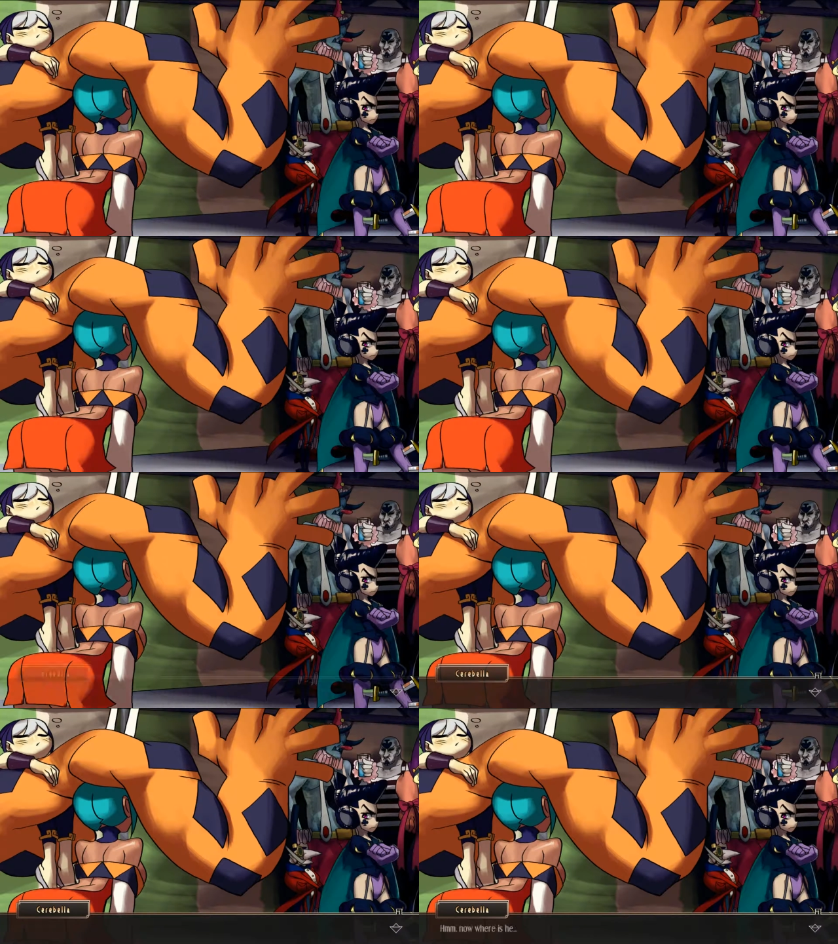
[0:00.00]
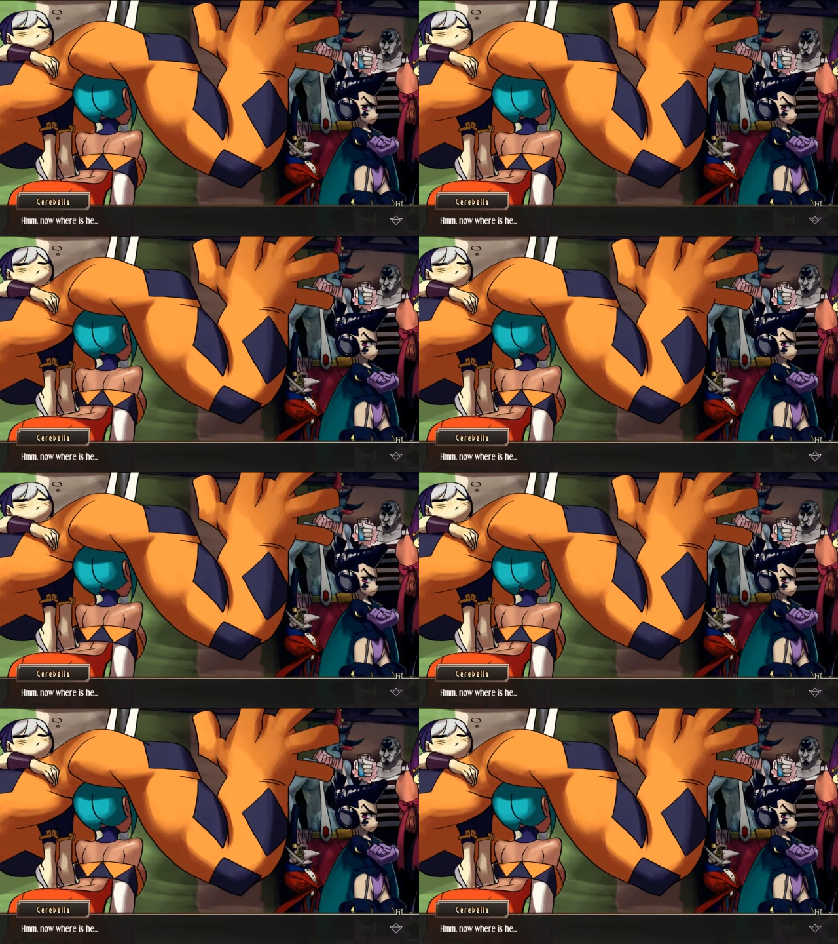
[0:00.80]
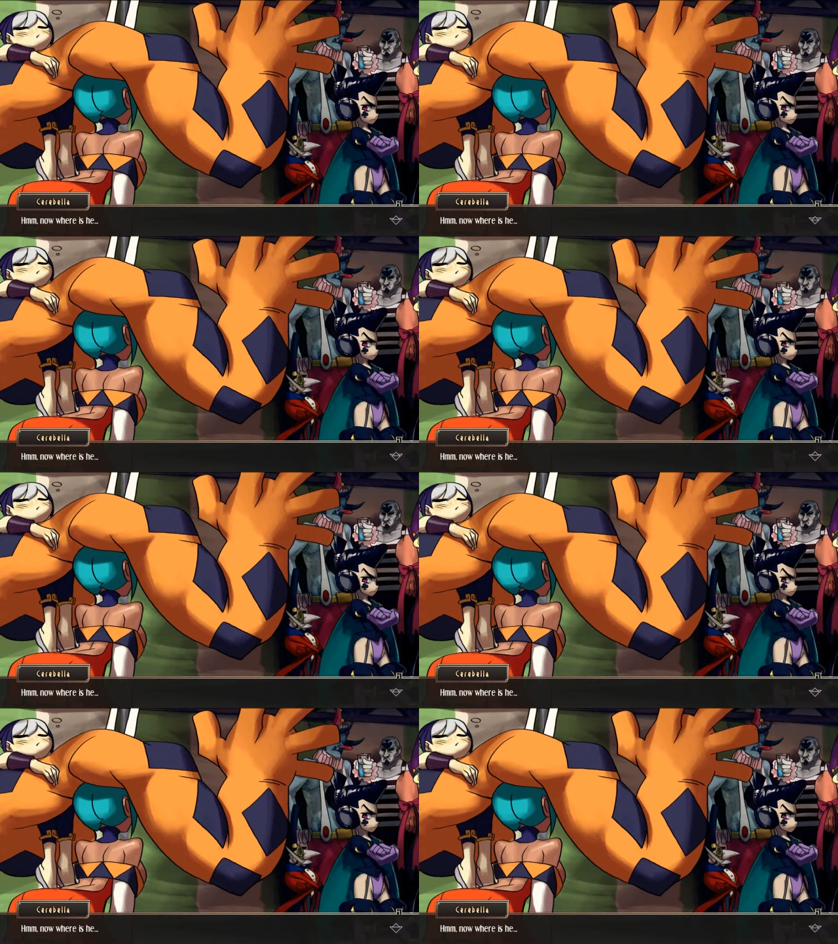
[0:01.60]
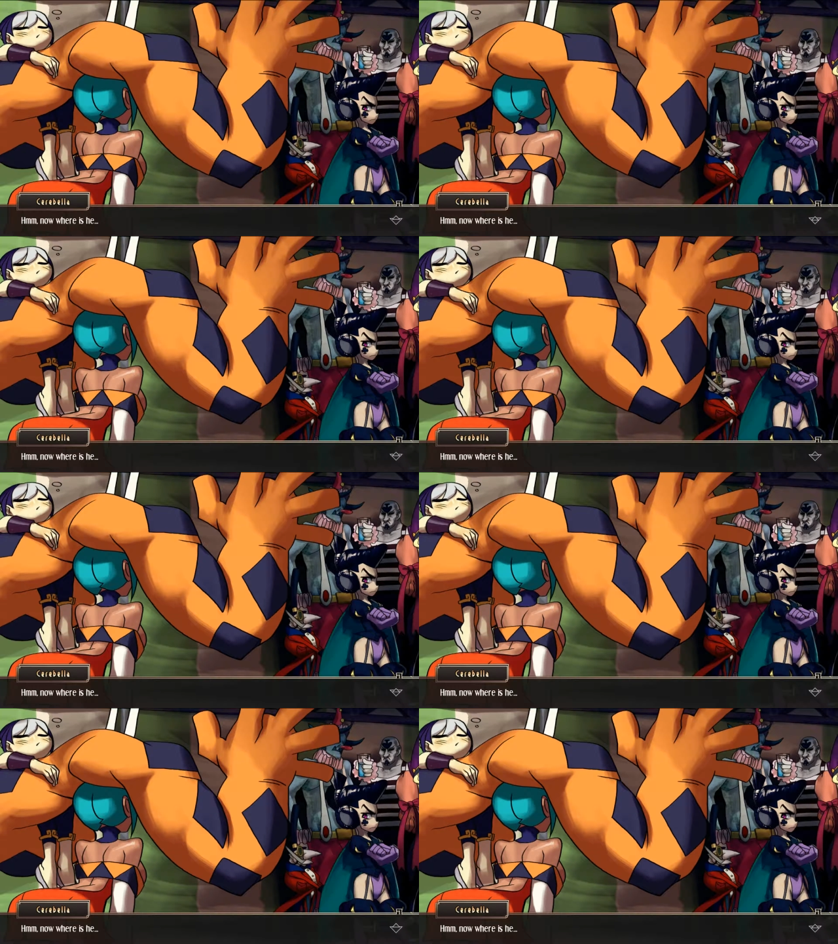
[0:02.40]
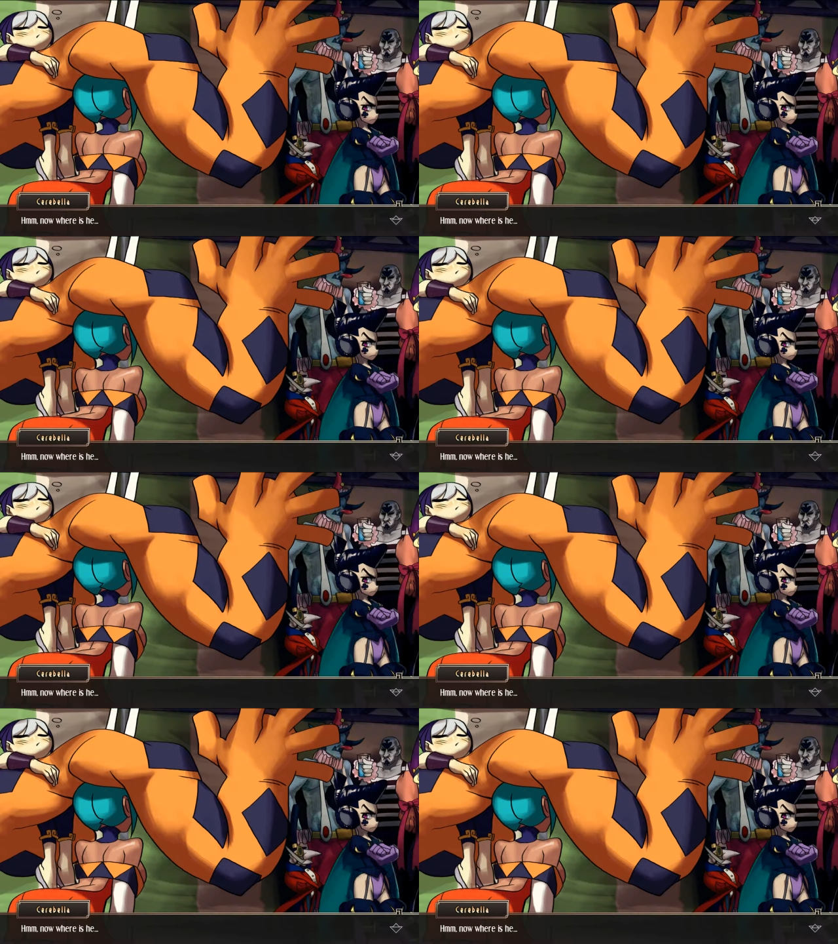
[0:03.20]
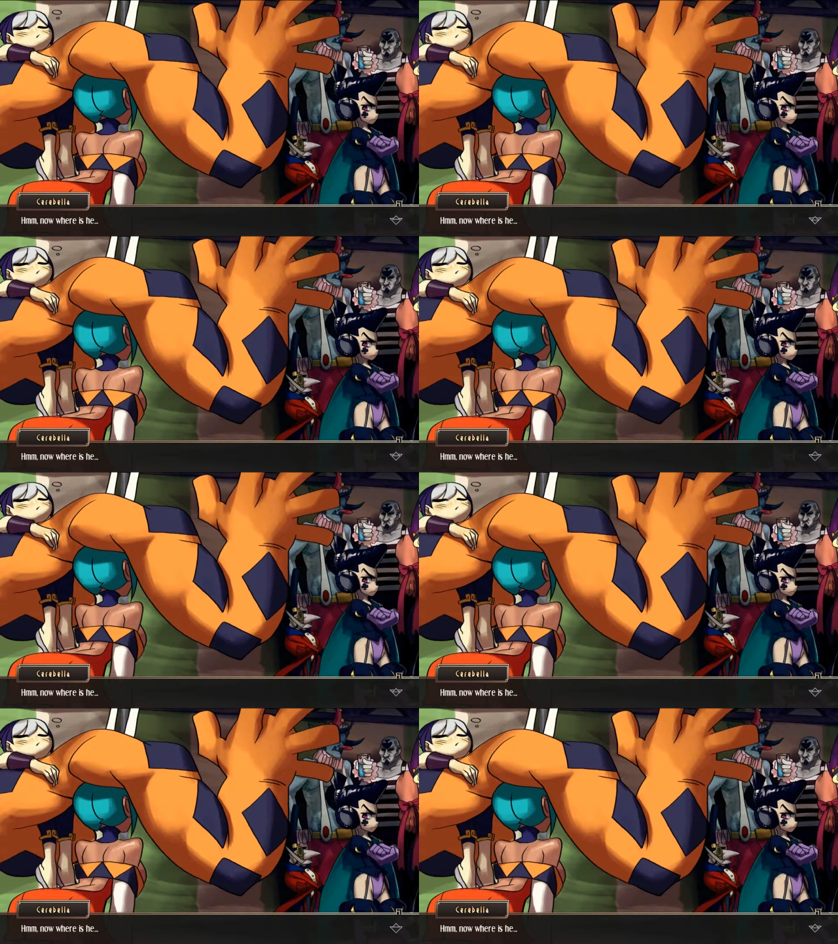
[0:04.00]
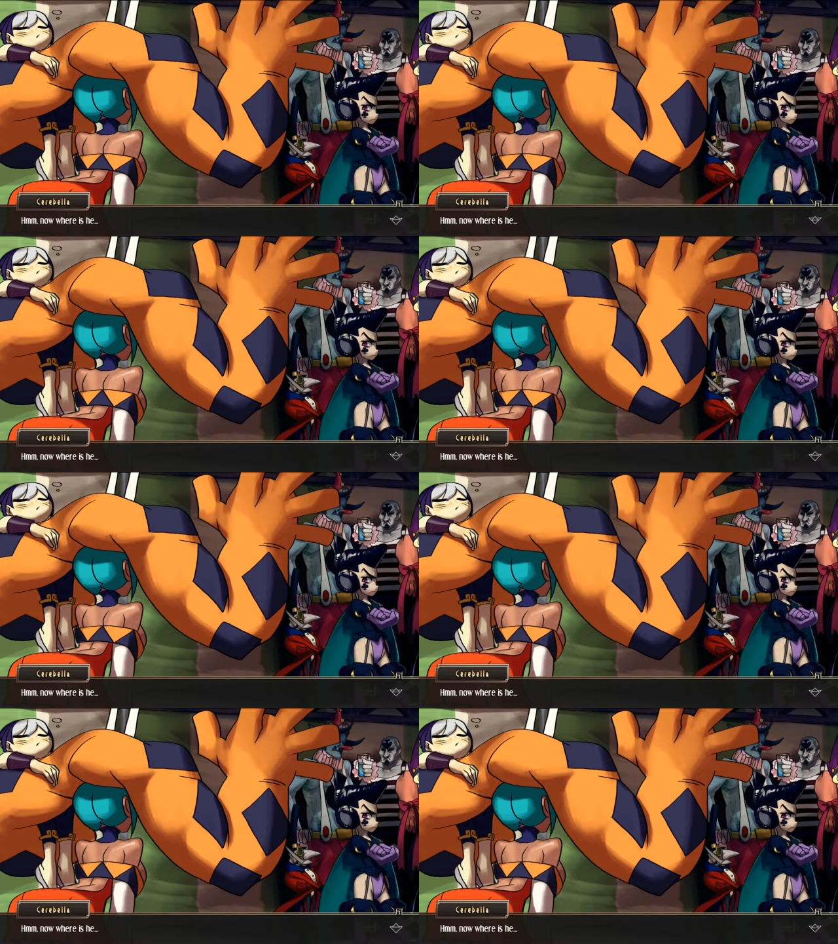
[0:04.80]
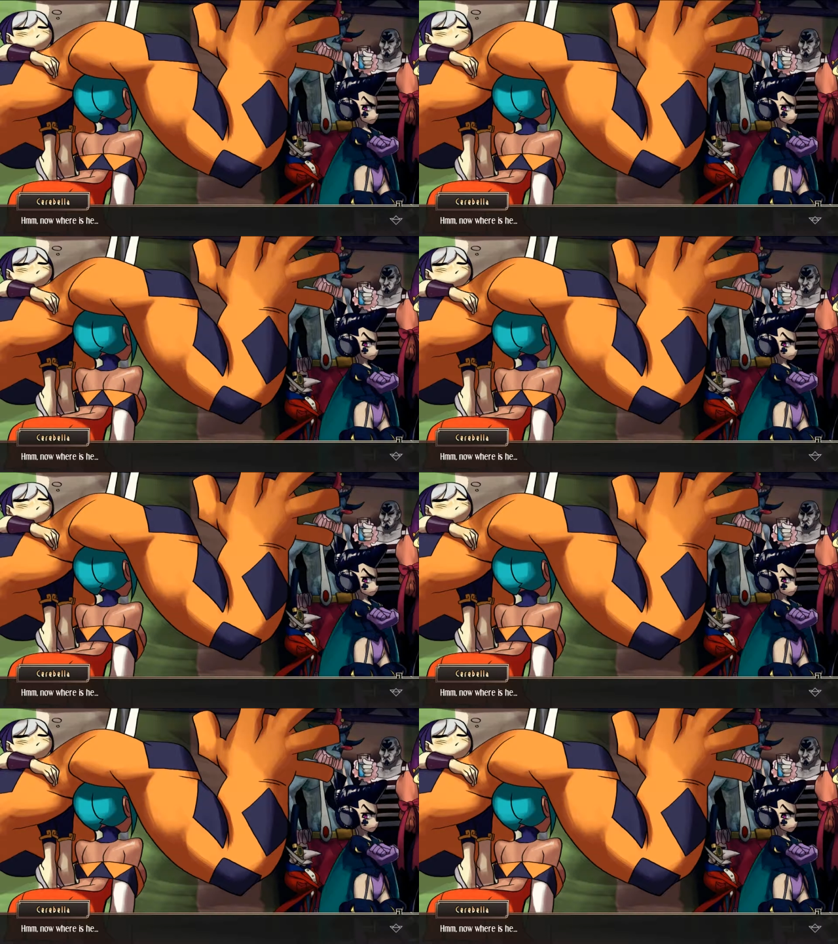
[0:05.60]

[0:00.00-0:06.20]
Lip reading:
[unreadable: no face in view]